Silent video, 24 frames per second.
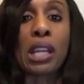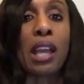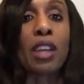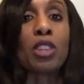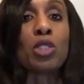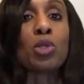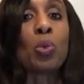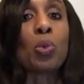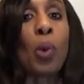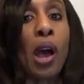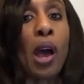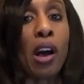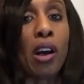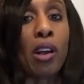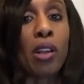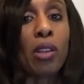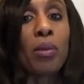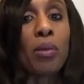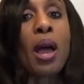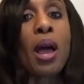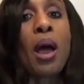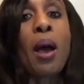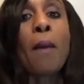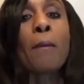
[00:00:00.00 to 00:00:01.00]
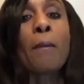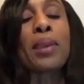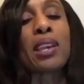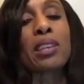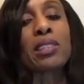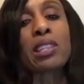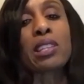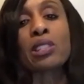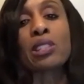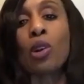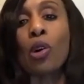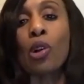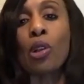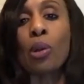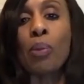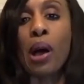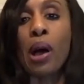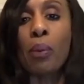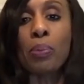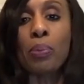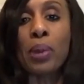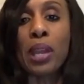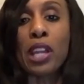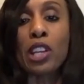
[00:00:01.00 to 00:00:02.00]
as well, because it's all
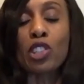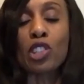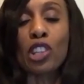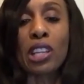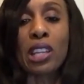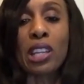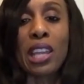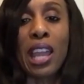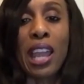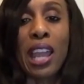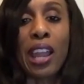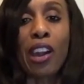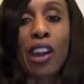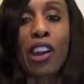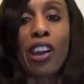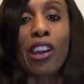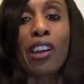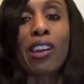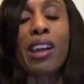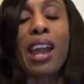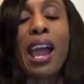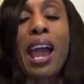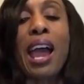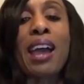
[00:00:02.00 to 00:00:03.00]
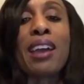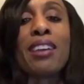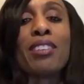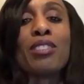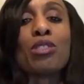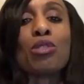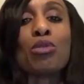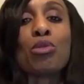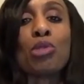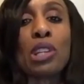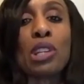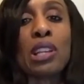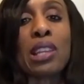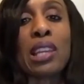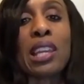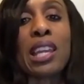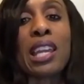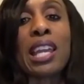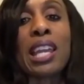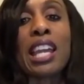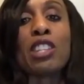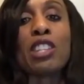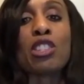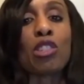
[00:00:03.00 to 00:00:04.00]
about patient care and
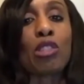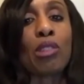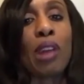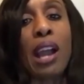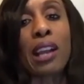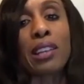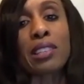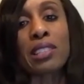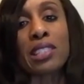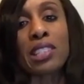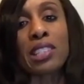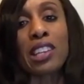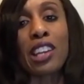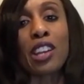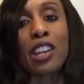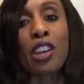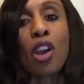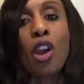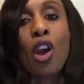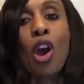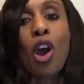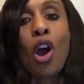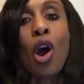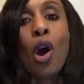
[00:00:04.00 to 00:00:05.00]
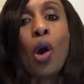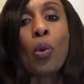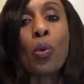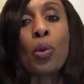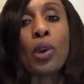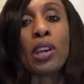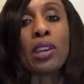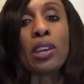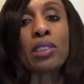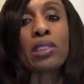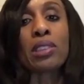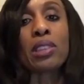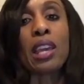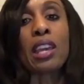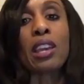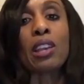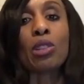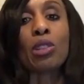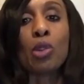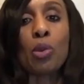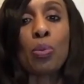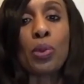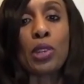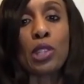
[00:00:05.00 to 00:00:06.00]
really interacting with
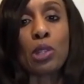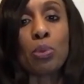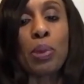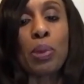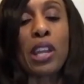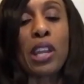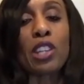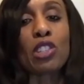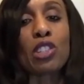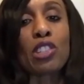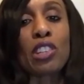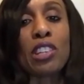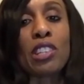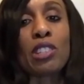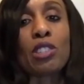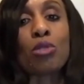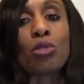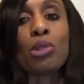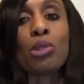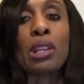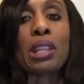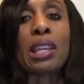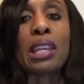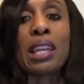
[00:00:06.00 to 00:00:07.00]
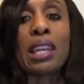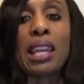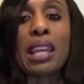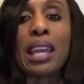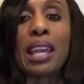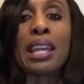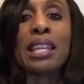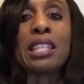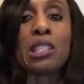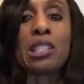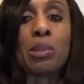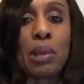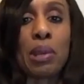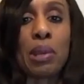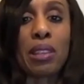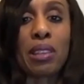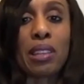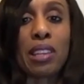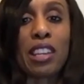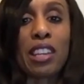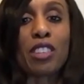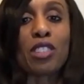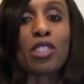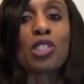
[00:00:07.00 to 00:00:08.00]
lupus patients really
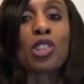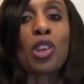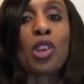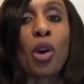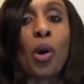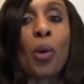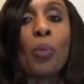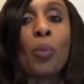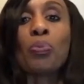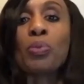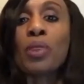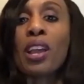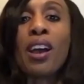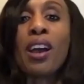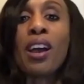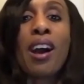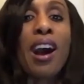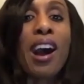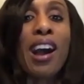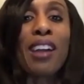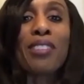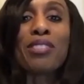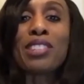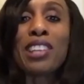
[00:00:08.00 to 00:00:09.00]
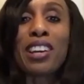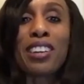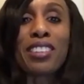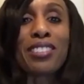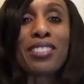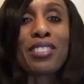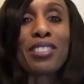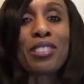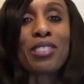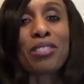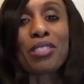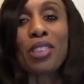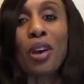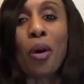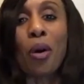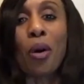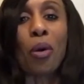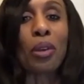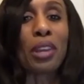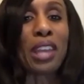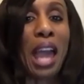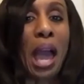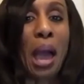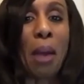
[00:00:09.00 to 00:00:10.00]
intimately. So I've done the
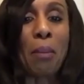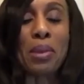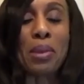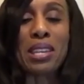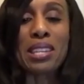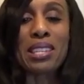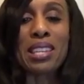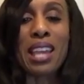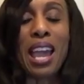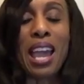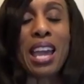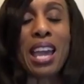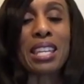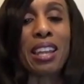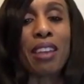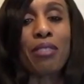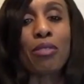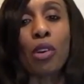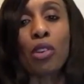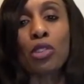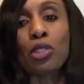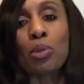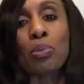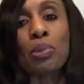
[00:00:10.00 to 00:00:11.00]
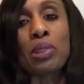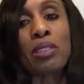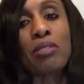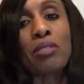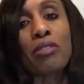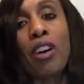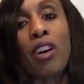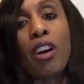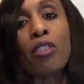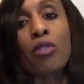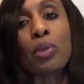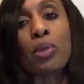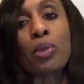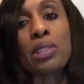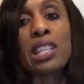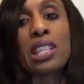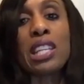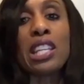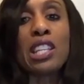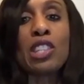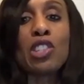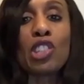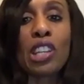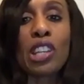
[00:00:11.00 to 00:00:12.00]
whole gamut, and I've also been involved with
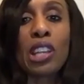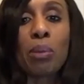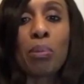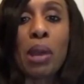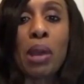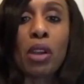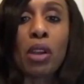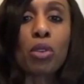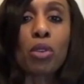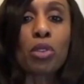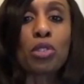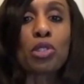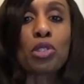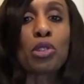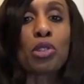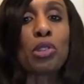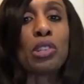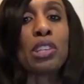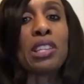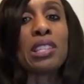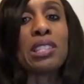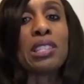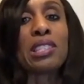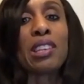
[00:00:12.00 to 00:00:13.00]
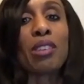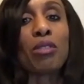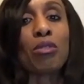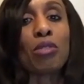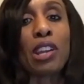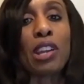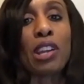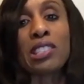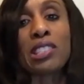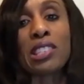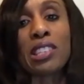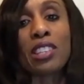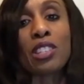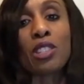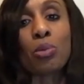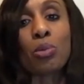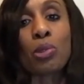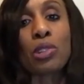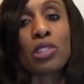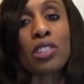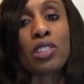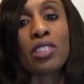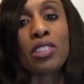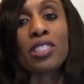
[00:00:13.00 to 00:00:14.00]
teaching medical students and residents,
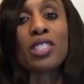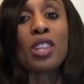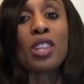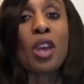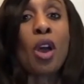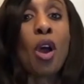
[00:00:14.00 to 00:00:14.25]
which is